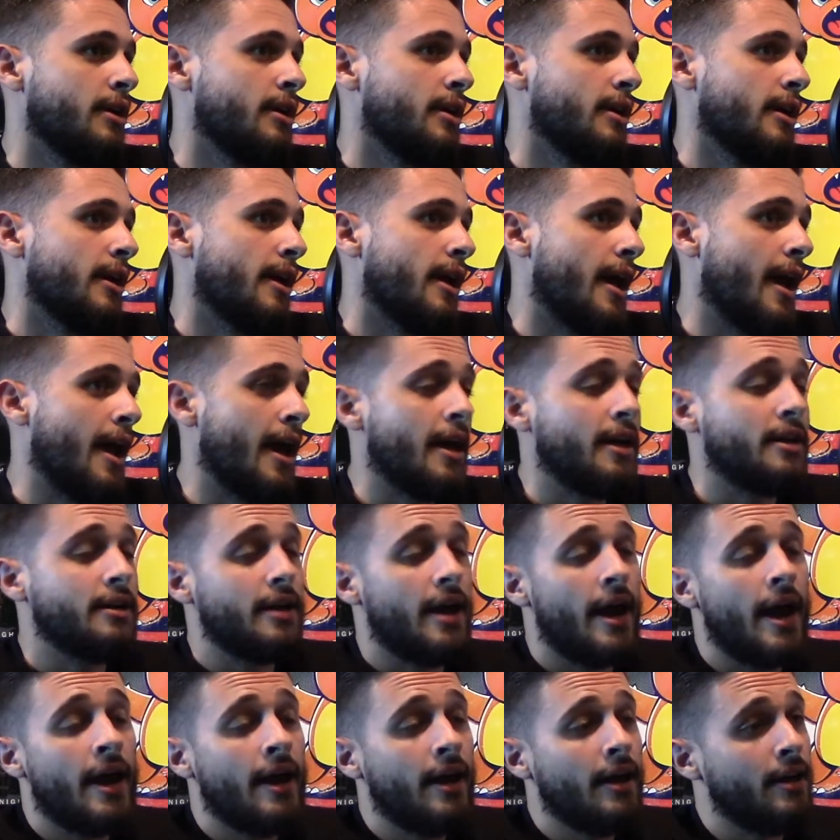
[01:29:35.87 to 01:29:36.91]
And
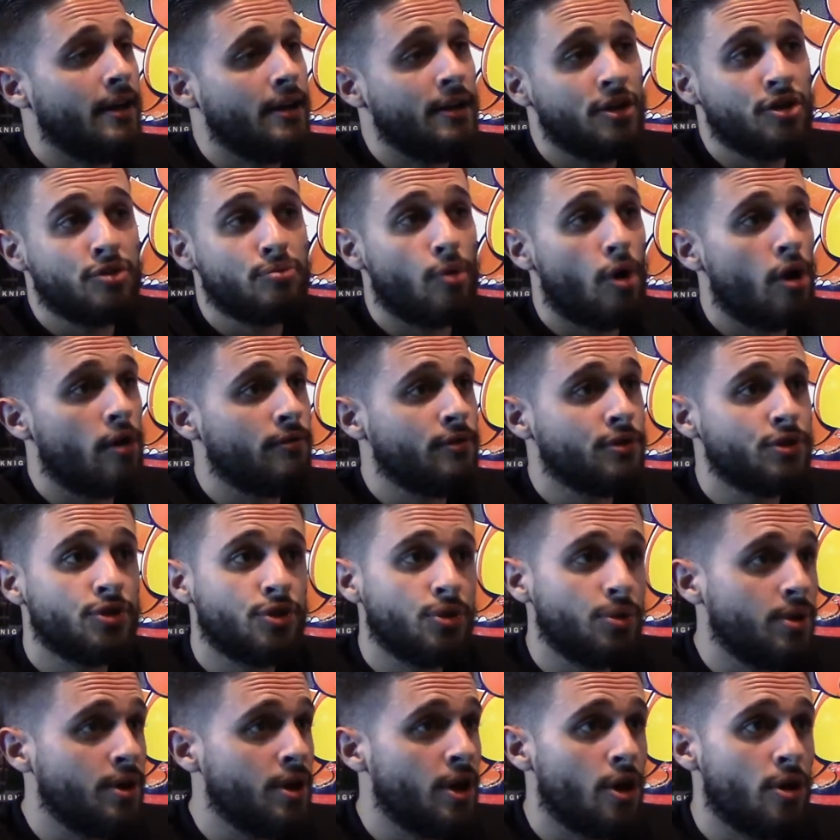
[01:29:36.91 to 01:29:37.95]
yeah, it is Marvel
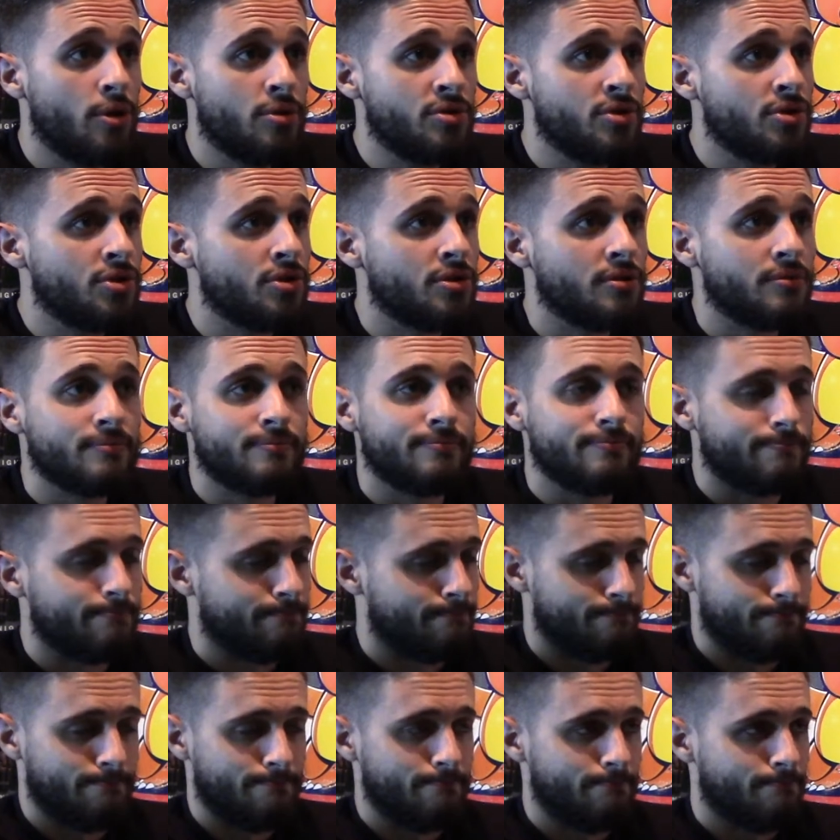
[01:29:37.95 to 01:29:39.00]
Studios.
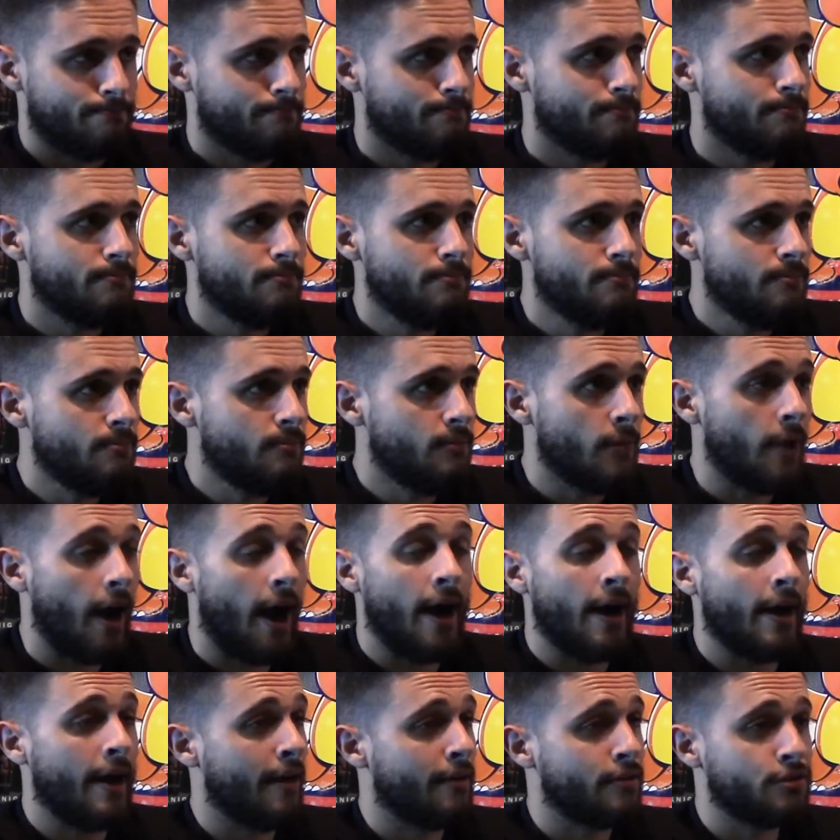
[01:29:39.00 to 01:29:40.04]
I
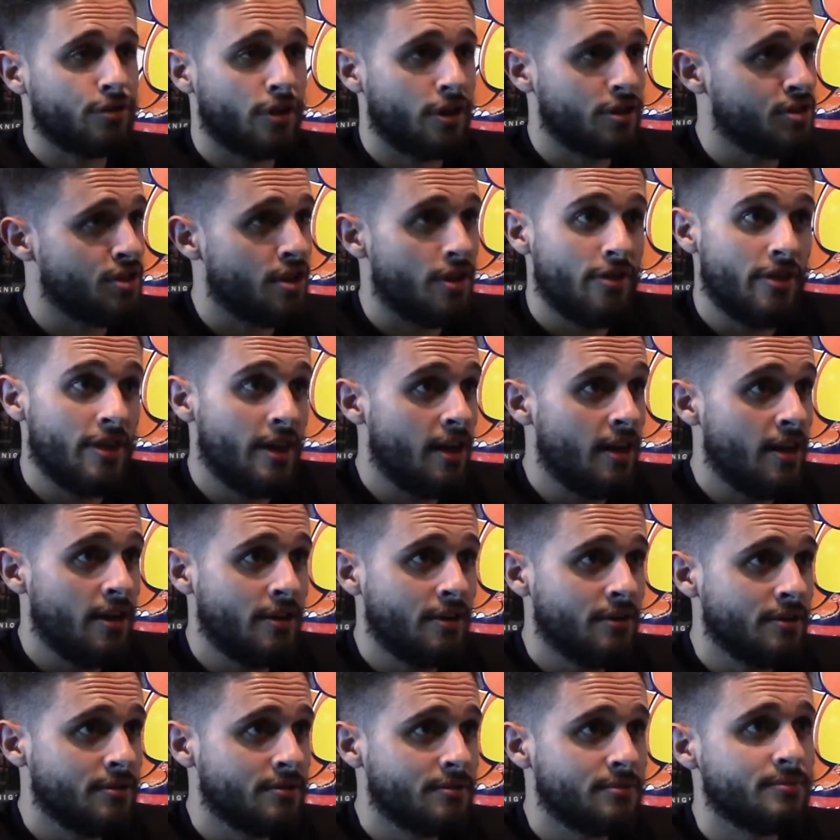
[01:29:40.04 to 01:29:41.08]
have trust in thee.
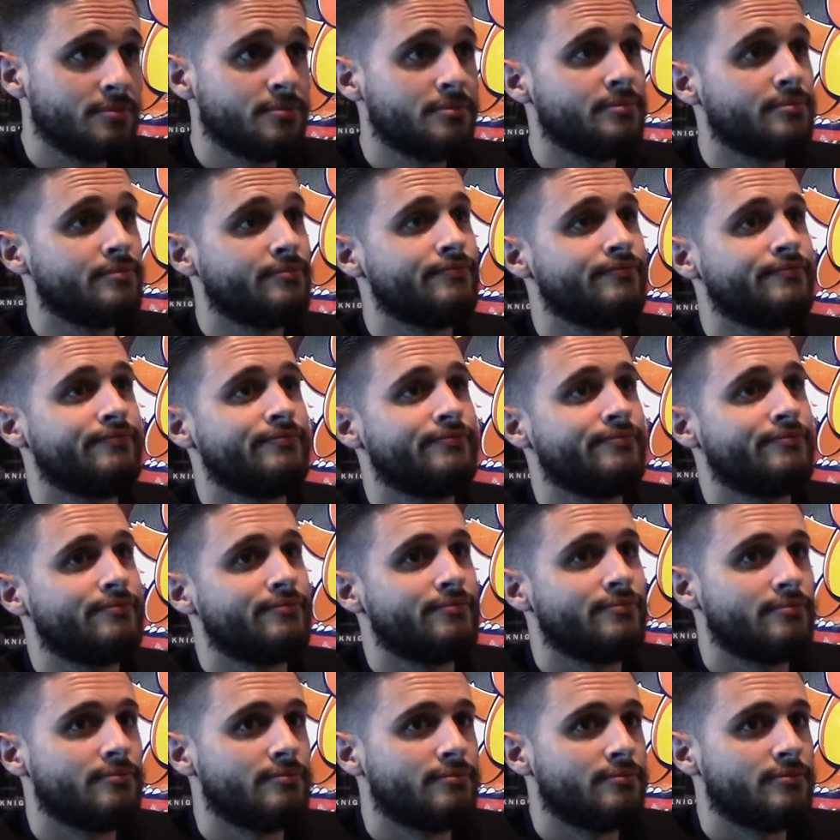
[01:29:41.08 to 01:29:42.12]

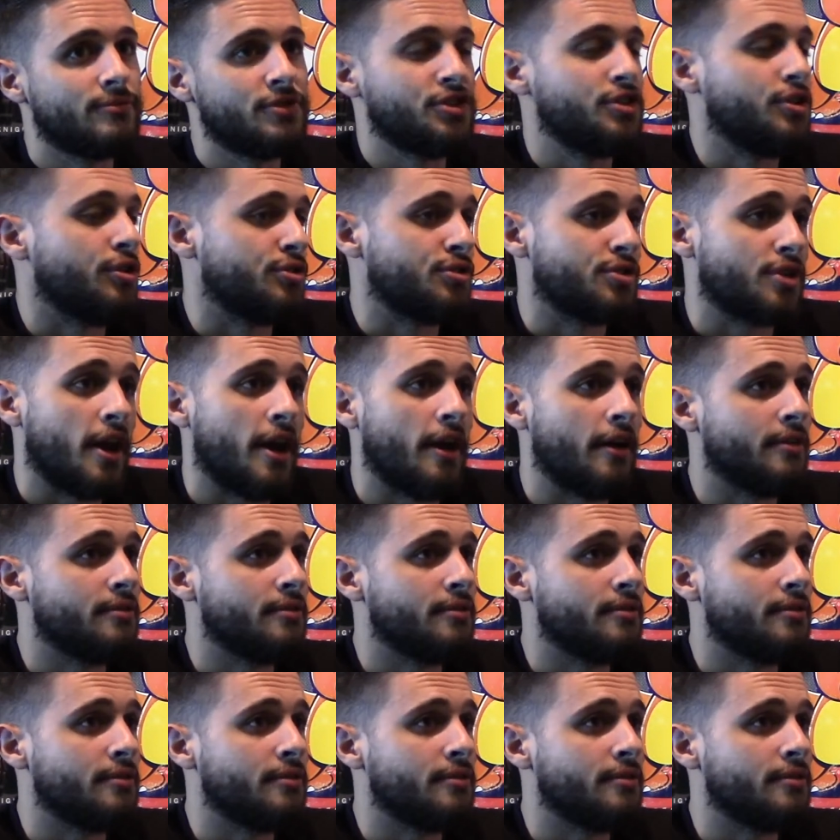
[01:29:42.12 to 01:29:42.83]
Still scared.